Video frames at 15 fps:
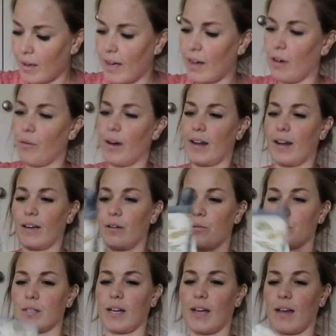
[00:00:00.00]
Oh, and I
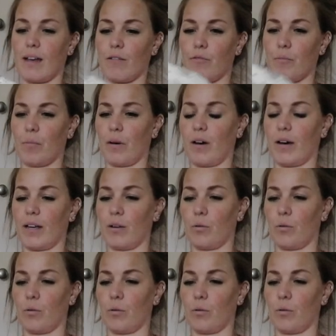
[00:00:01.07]
also have my